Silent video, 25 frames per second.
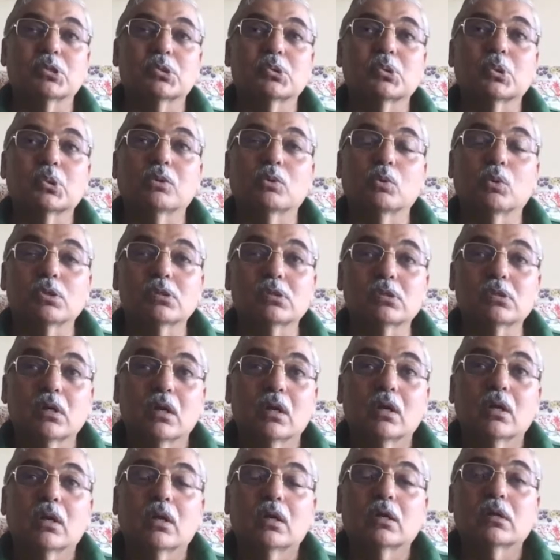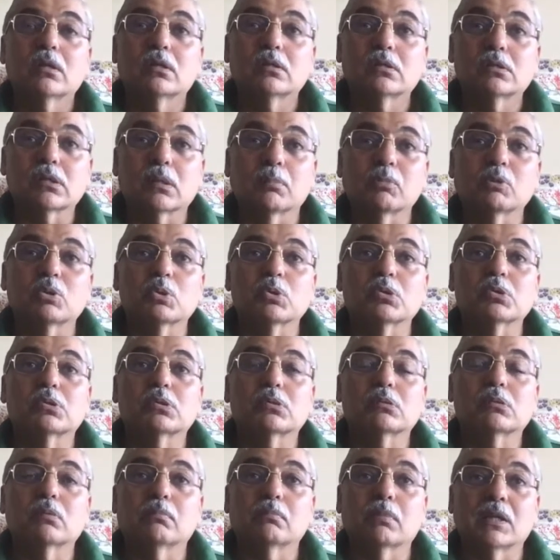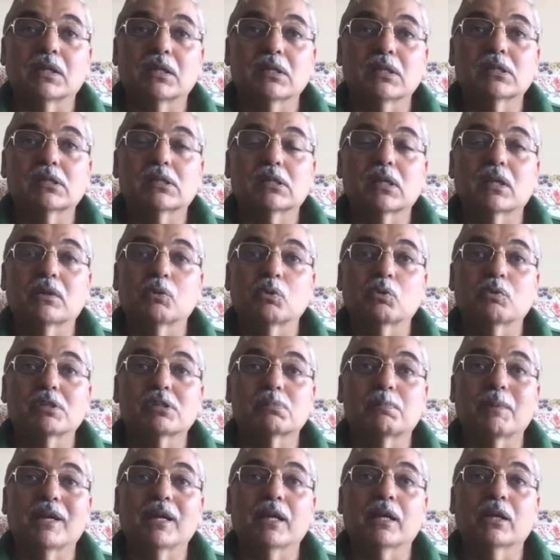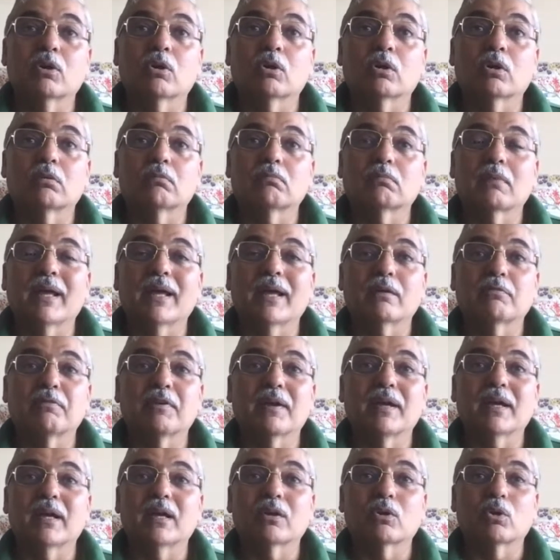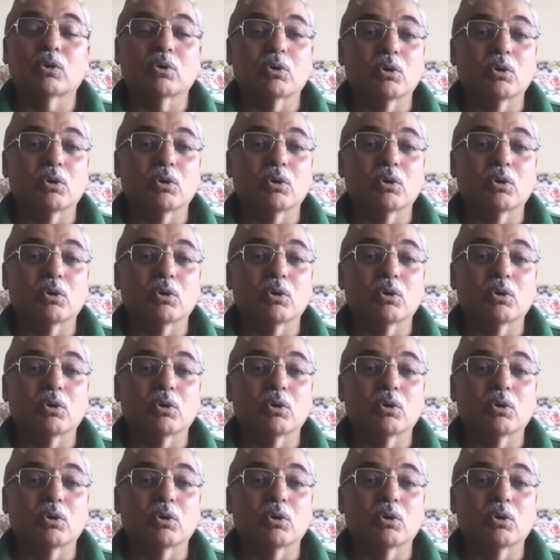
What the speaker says: So some of those monies that you were spending on airfare or